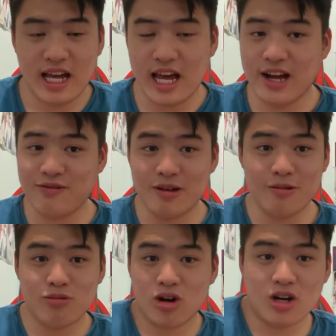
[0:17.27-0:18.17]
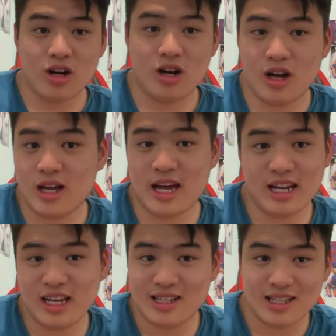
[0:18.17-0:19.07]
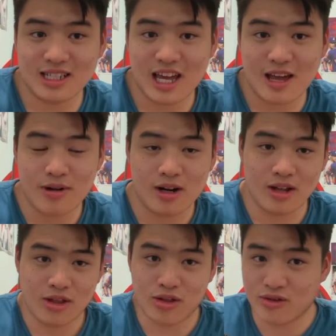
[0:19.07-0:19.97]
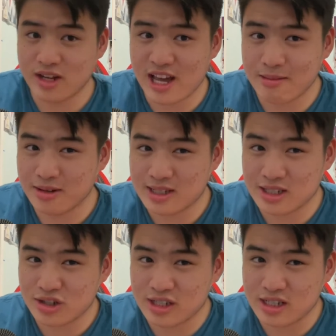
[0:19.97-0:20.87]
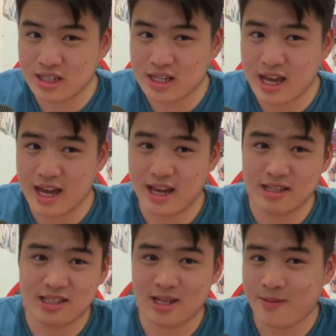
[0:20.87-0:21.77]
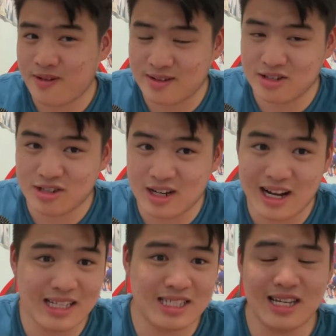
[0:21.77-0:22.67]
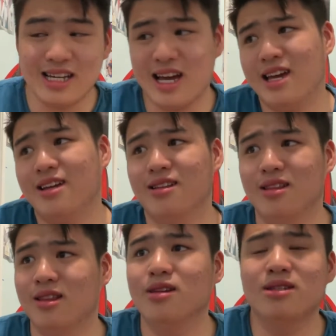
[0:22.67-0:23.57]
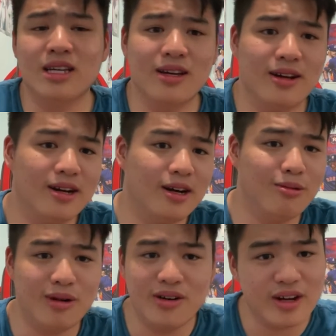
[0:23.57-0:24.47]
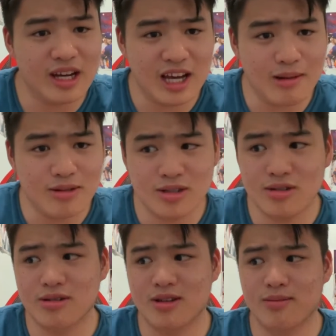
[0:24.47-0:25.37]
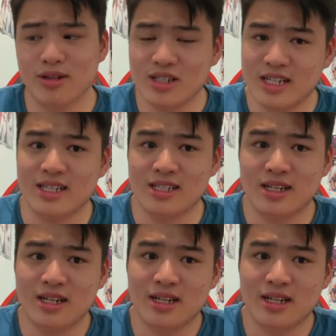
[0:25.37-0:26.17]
If we weren't heading into this game on a 3-game losing streak and sub 500, I'd say, hey, losing a one-run game to the Blue Jays,